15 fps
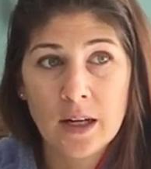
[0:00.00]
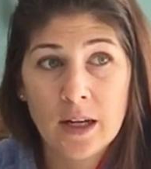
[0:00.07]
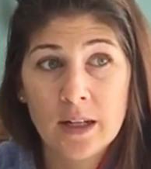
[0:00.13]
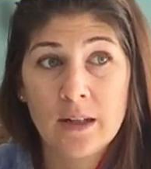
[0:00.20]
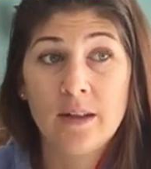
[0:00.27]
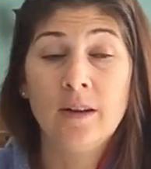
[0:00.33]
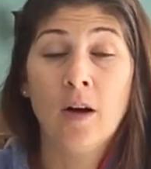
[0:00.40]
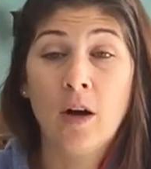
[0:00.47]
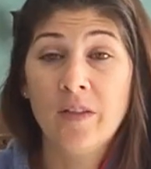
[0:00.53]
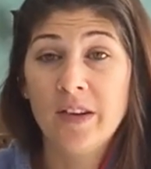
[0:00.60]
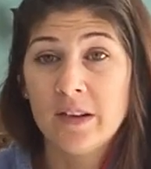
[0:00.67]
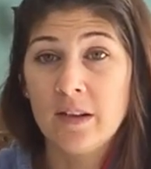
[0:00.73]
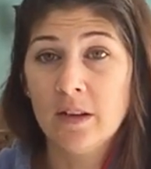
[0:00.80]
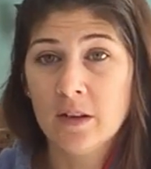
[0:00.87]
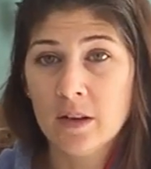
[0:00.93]
it
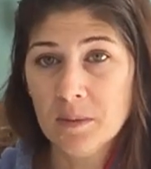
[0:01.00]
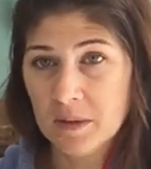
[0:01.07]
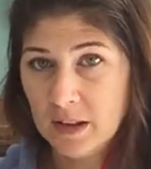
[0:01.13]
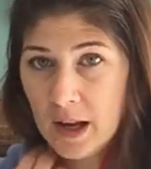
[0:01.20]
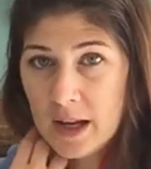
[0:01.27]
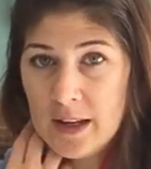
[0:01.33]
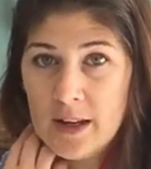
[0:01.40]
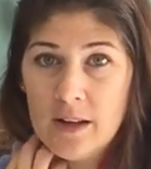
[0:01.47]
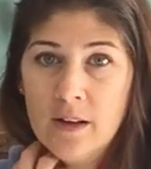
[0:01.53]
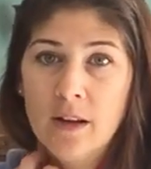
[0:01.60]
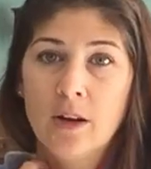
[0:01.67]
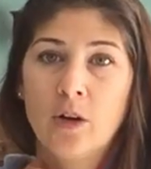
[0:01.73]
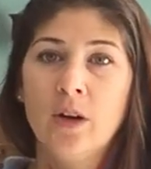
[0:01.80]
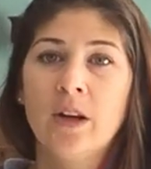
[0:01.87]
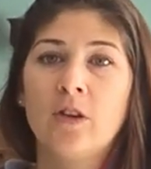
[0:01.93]
obviously subsided.
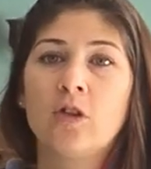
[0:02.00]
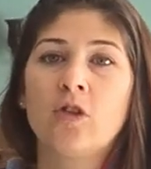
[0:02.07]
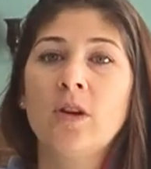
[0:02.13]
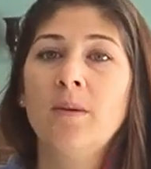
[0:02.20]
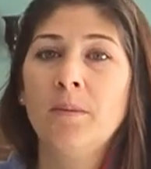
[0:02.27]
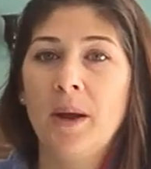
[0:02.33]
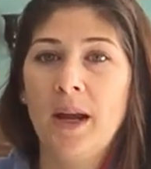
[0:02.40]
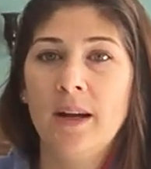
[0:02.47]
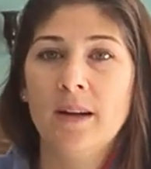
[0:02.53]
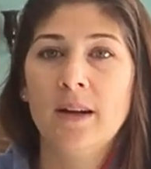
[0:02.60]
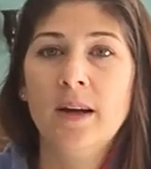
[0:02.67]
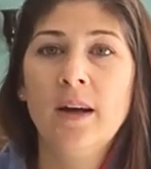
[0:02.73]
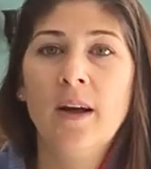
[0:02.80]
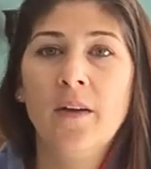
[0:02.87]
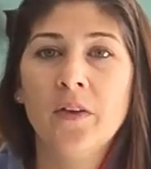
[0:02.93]
The extreme pain
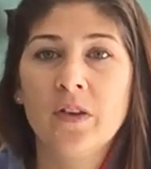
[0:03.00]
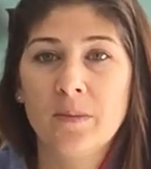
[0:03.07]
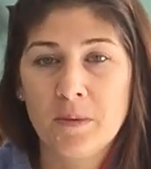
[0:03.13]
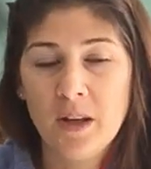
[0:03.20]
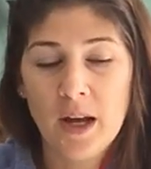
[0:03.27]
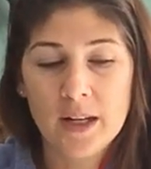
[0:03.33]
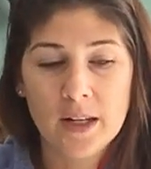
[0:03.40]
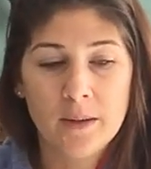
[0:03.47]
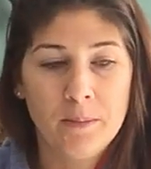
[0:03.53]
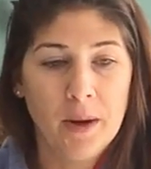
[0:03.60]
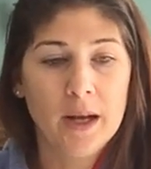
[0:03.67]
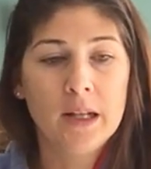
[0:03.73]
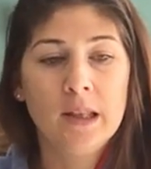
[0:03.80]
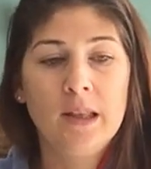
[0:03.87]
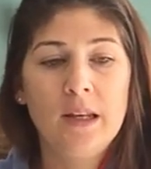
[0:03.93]
subsided,
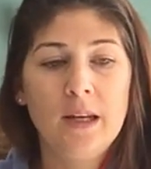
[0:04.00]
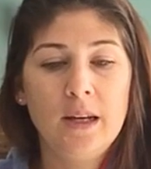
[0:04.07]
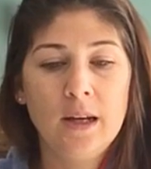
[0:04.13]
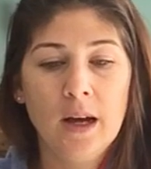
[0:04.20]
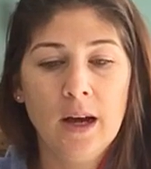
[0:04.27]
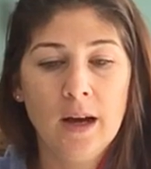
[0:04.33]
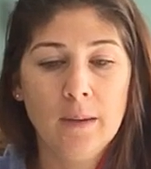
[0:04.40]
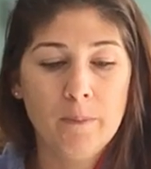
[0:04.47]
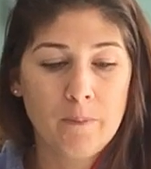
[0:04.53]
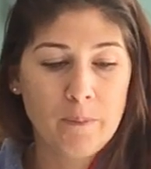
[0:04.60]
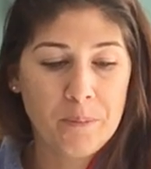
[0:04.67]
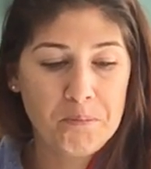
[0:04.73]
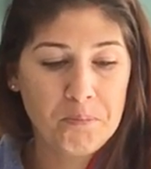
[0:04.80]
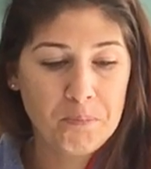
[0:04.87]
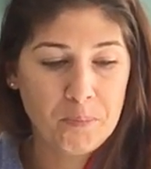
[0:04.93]
but the
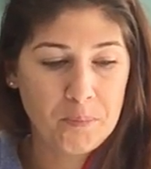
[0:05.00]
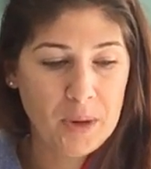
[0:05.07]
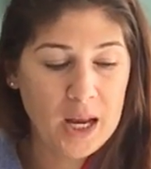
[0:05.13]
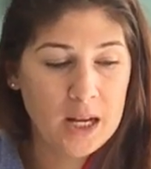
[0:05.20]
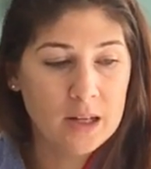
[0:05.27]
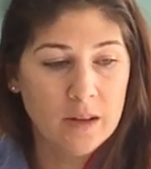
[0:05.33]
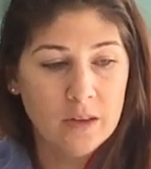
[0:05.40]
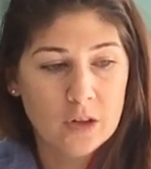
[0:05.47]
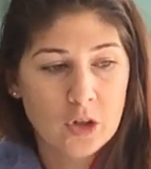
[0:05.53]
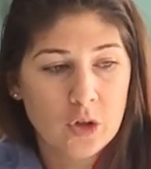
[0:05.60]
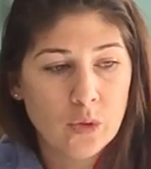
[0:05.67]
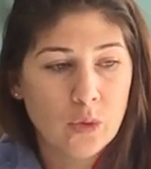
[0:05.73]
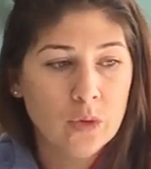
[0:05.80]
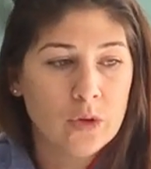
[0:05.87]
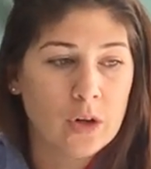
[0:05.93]
pain in the
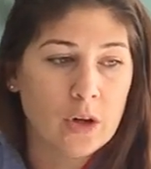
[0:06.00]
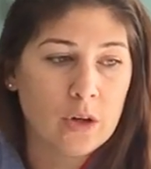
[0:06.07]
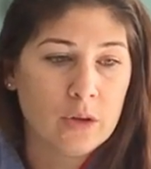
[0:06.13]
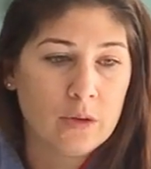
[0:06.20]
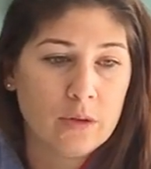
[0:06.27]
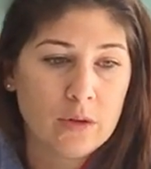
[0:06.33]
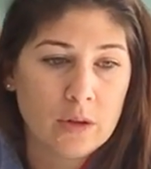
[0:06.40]
shoulder